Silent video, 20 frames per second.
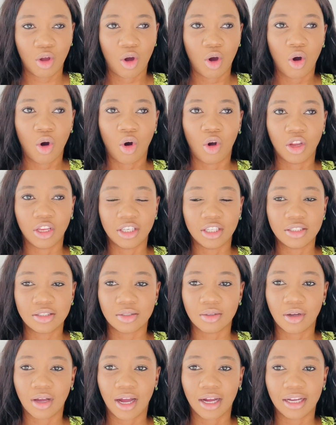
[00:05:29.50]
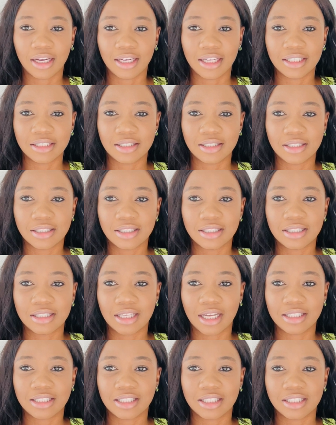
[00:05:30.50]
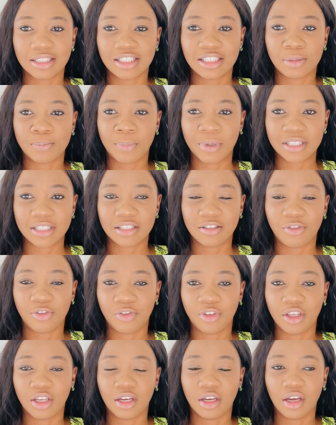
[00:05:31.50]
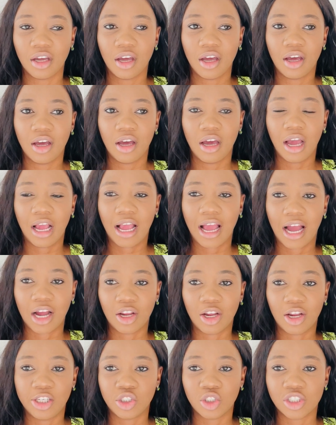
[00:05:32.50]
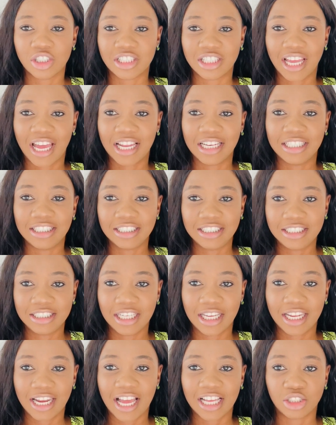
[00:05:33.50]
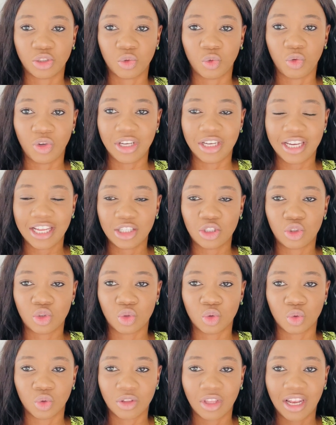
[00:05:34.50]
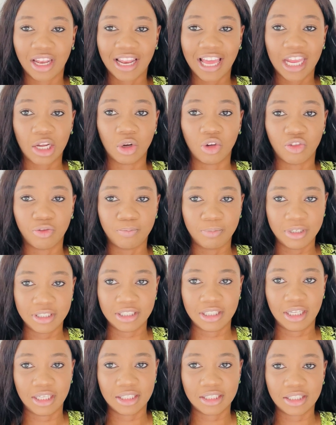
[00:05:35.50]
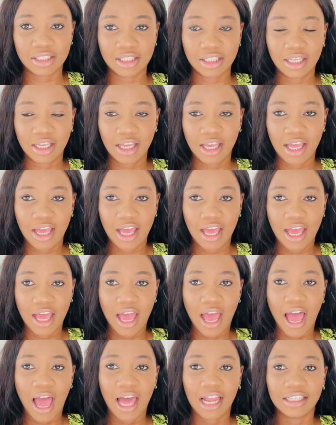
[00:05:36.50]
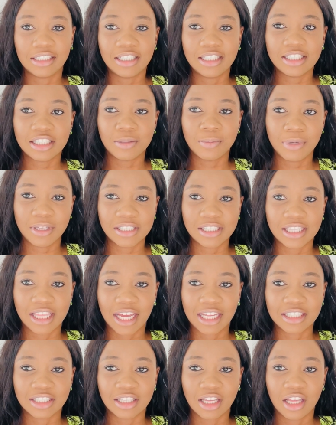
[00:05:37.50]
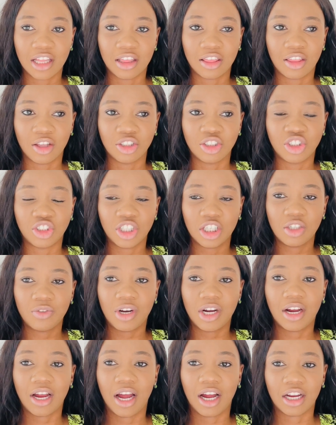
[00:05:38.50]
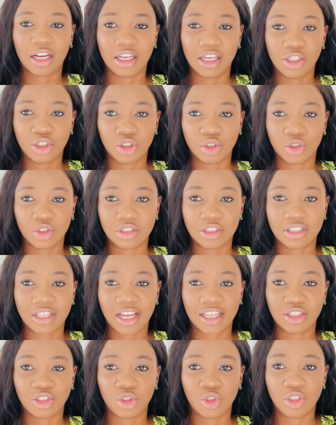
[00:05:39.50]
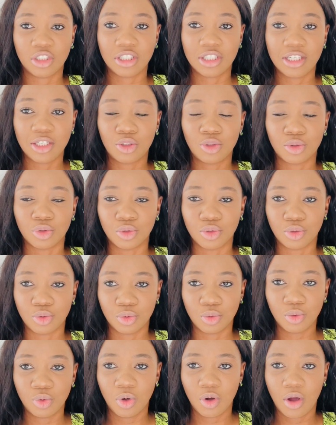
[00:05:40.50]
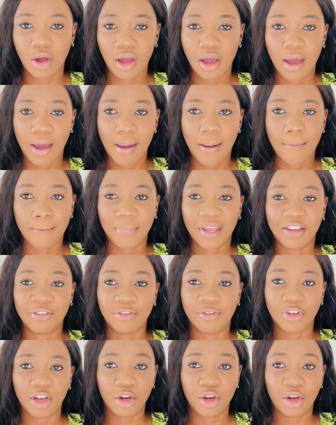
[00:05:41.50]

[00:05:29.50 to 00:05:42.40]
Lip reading: or you need to calculate certain specific calculations that are needed as it relates to the line of business. And this means that the general calculations that you need to do may